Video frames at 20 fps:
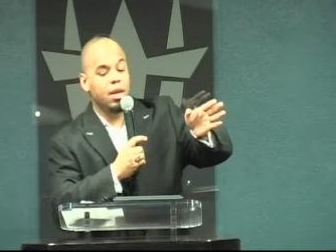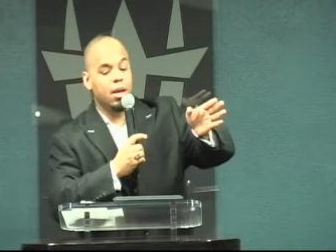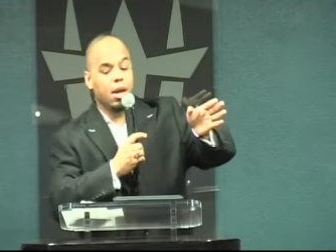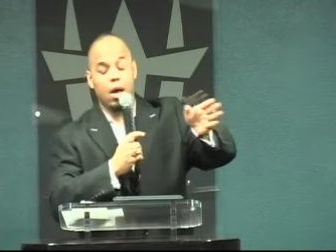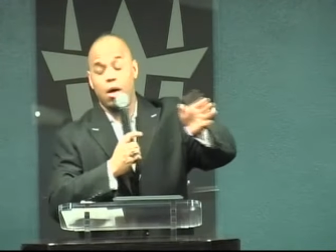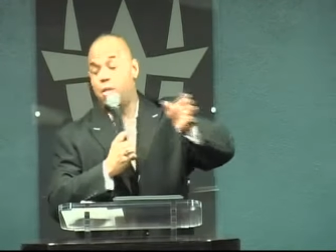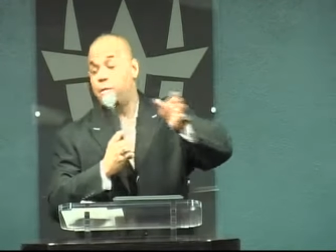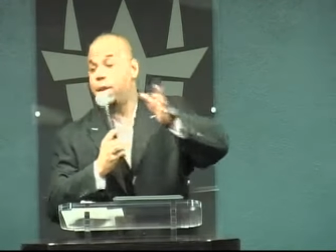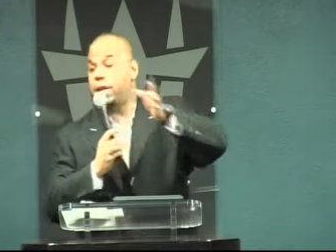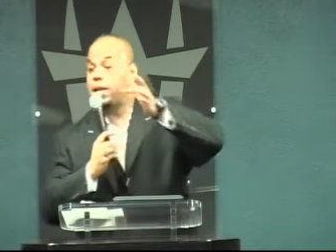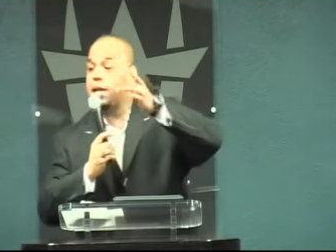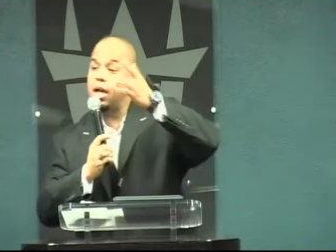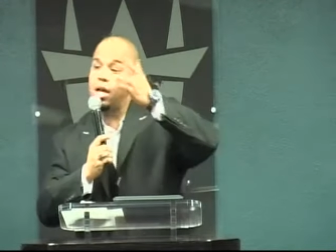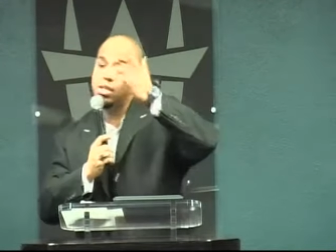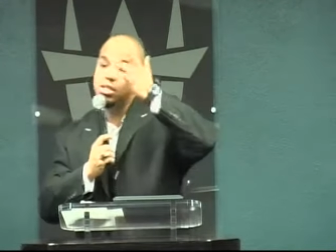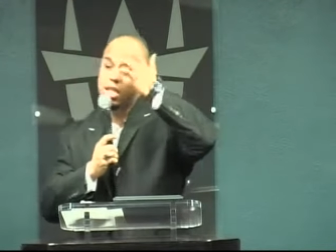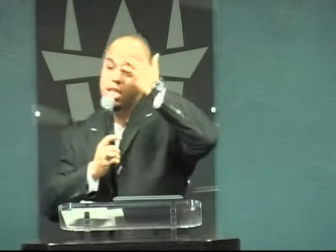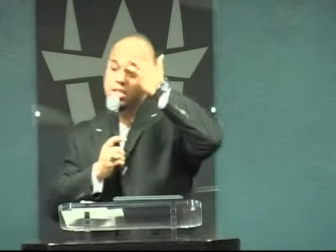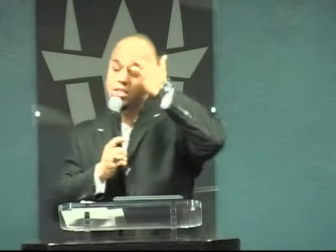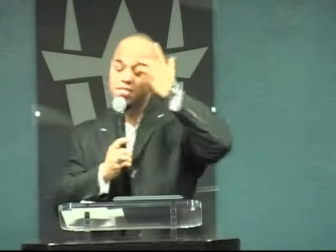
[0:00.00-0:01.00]
Oh,
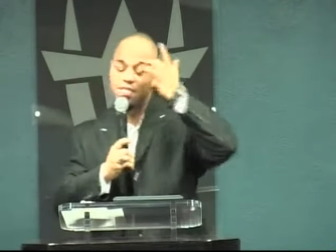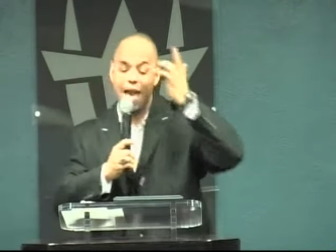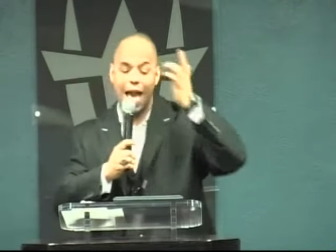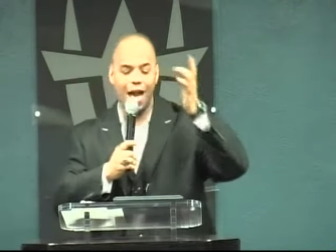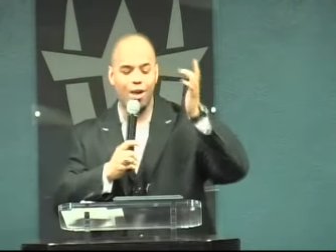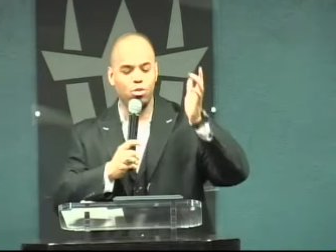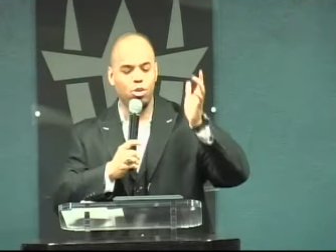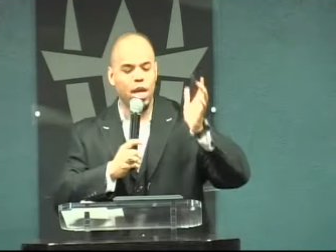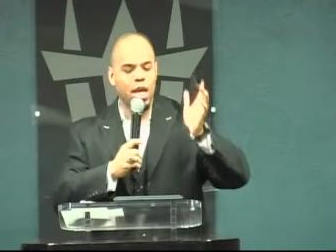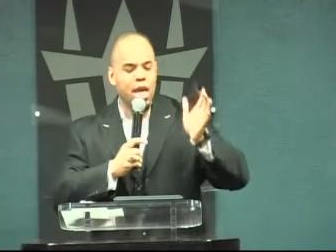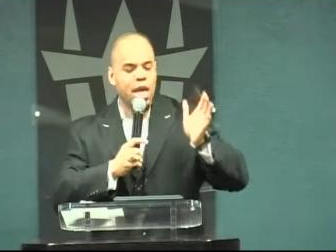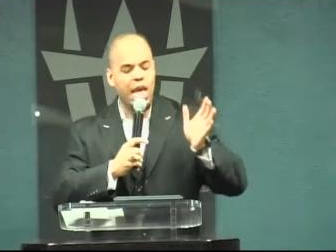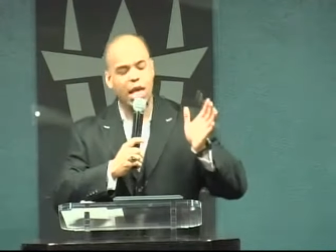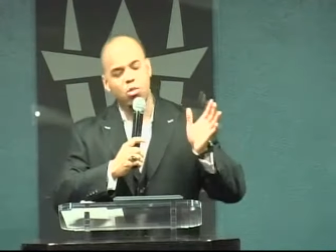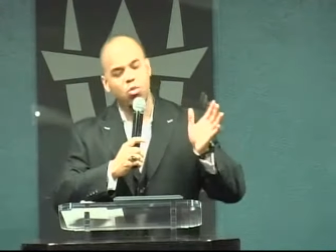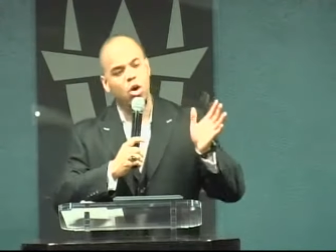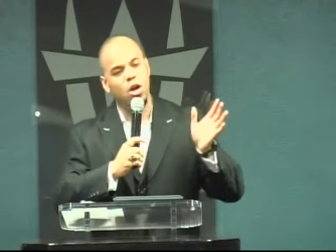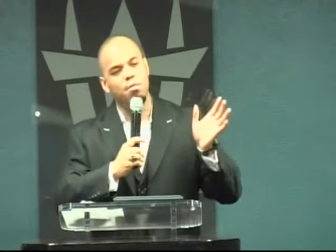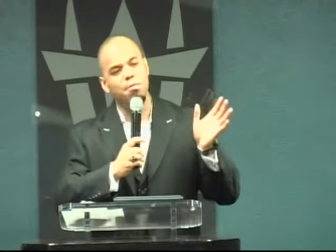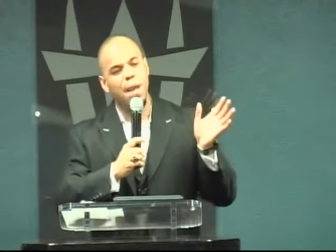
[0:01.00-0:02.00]
because it's found
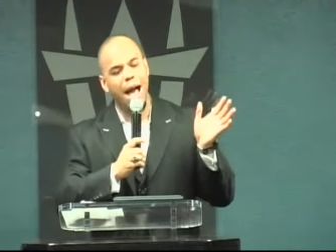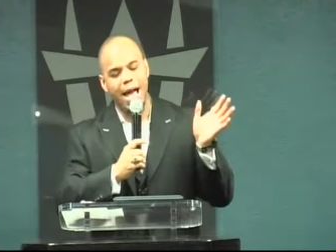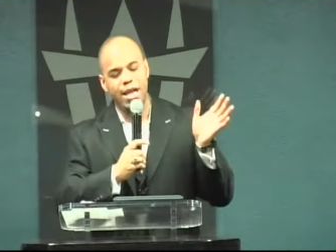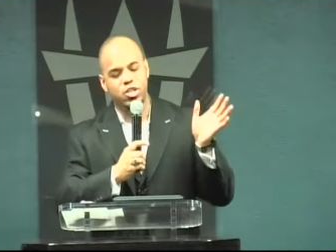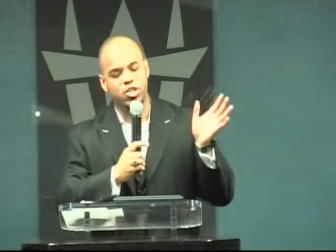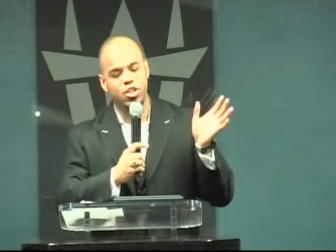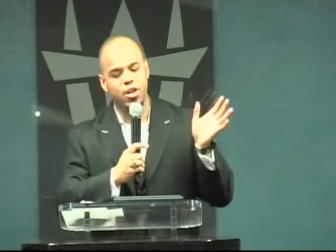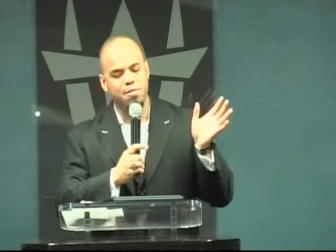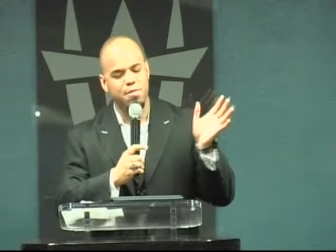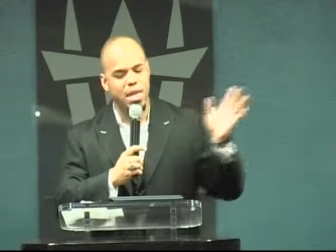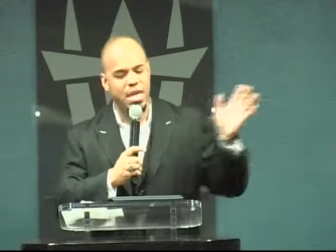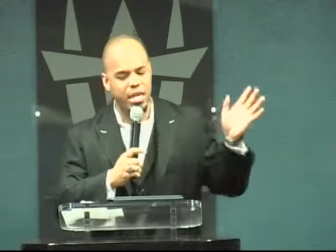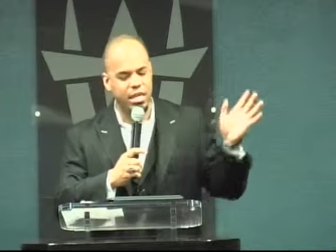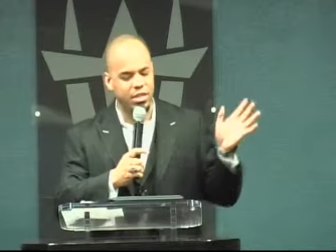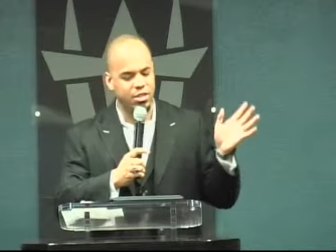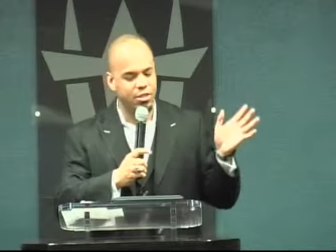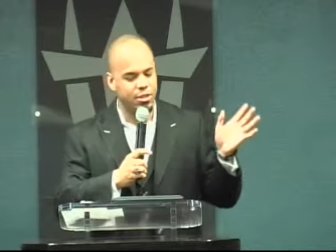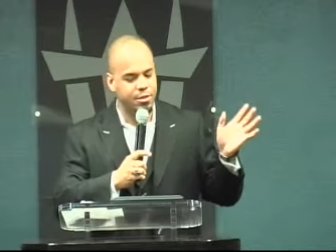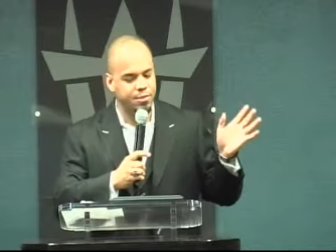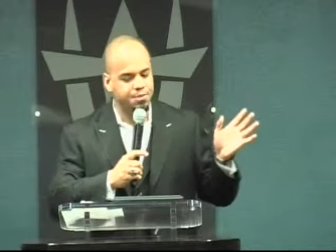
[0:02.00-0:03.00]
in what Mysia
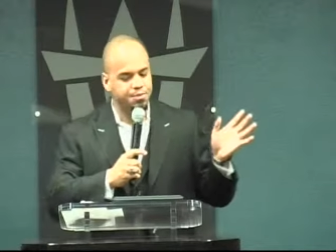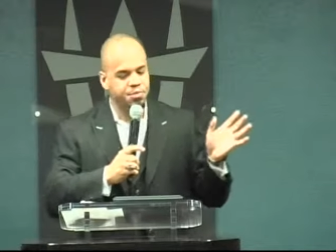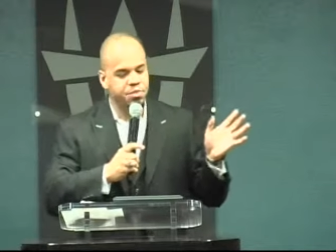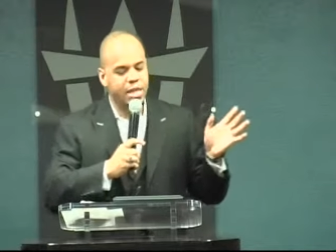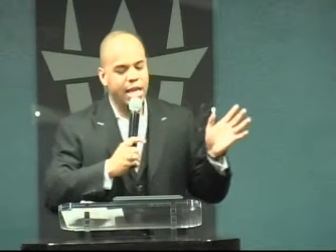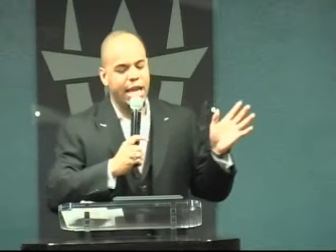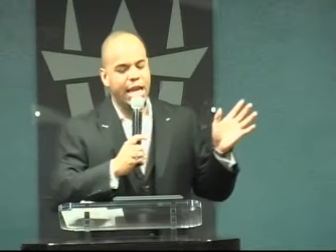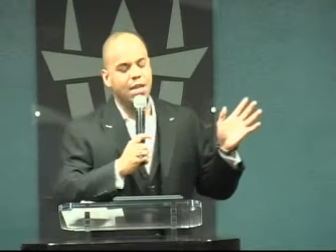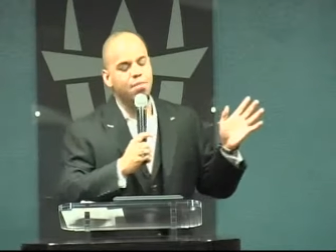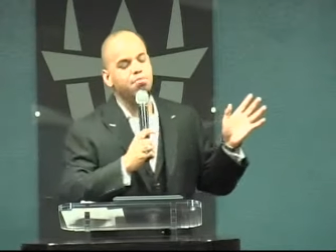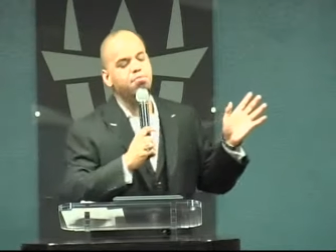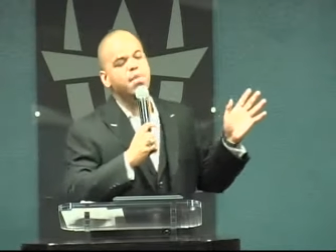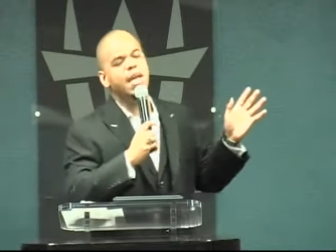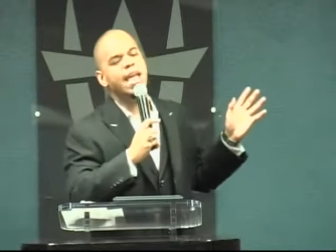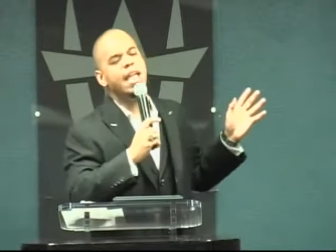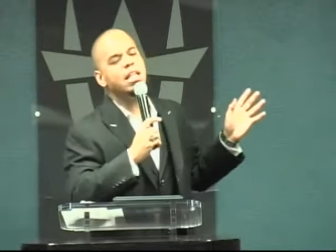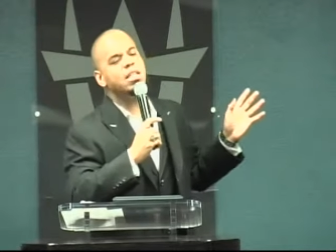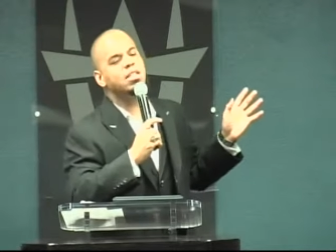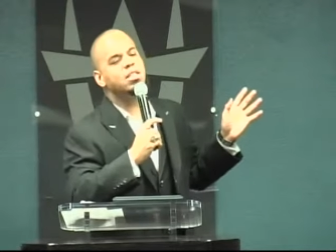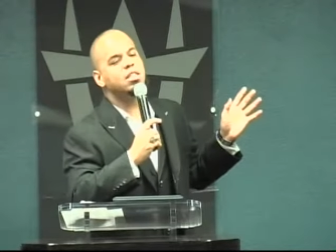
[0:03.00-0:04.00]
means. It
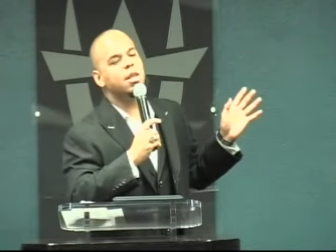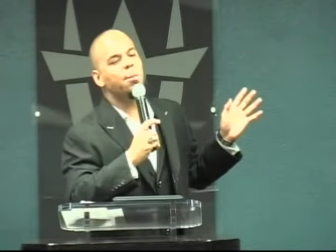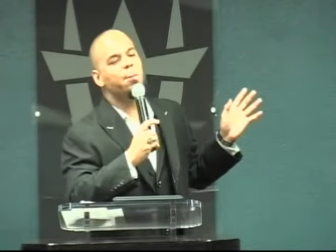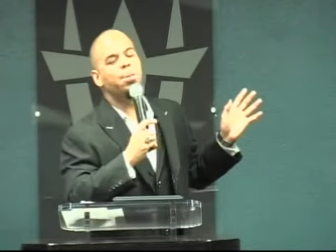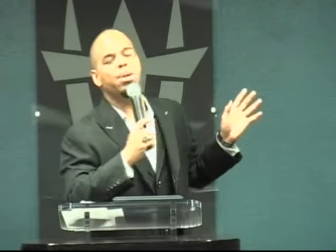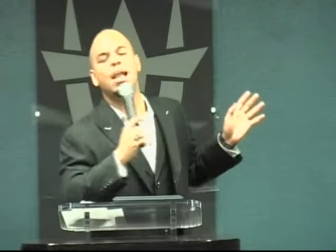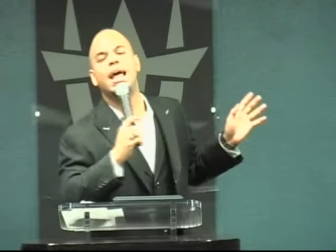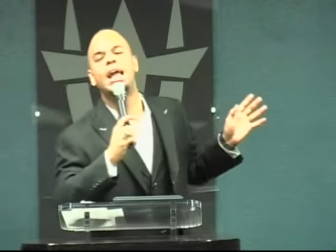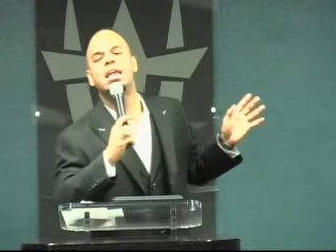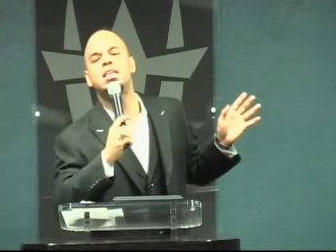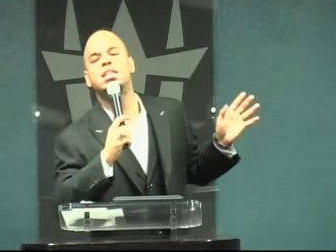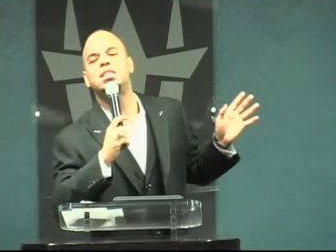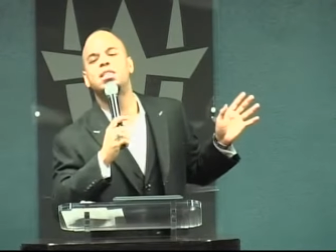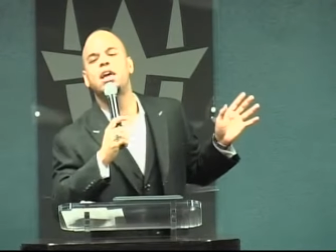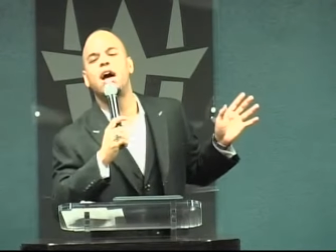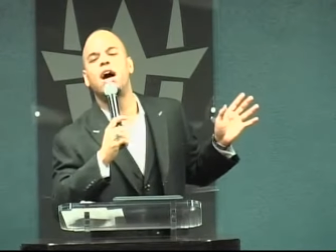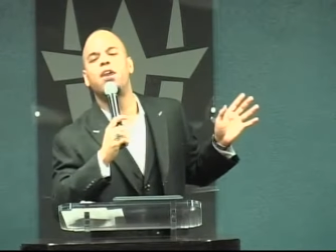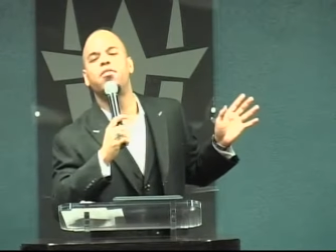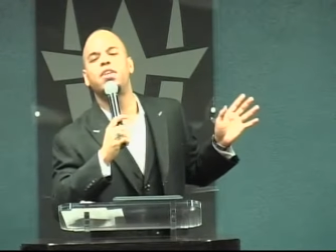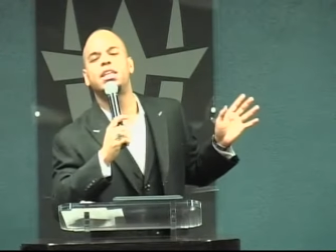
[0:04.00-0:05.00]
means the place
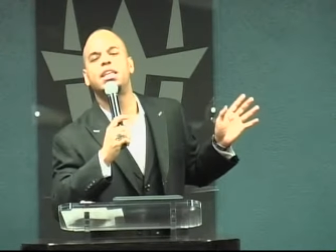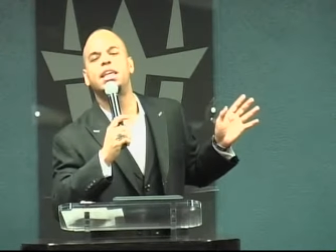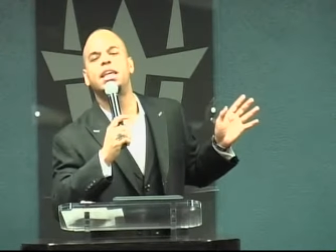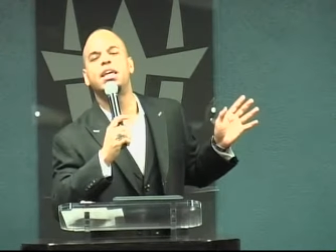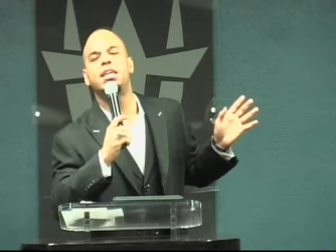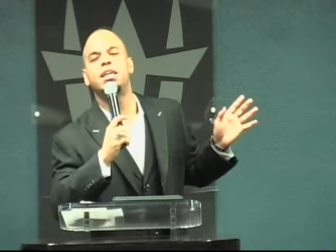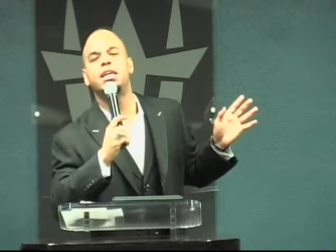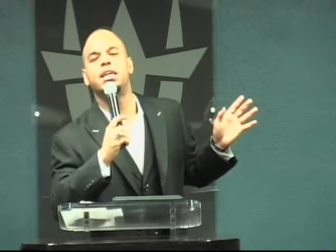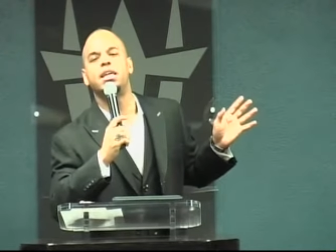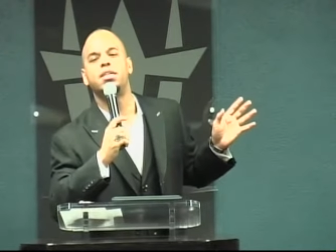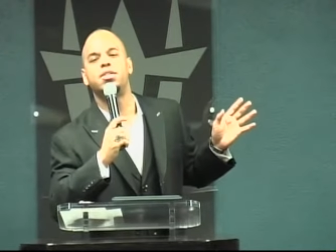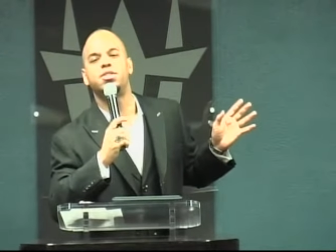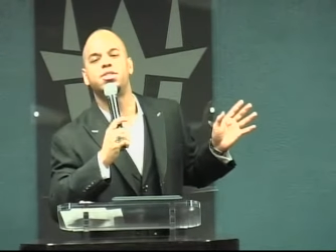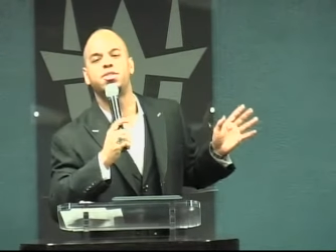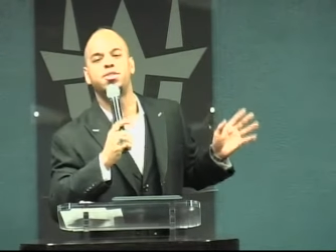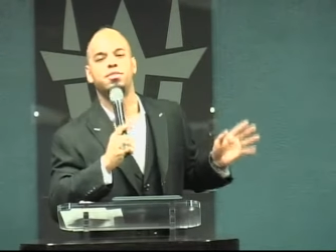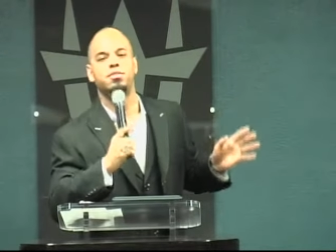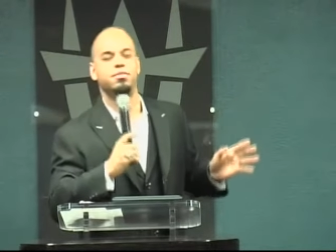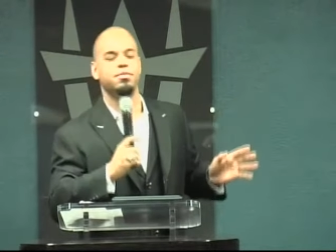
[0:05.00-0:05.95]
of Achilles.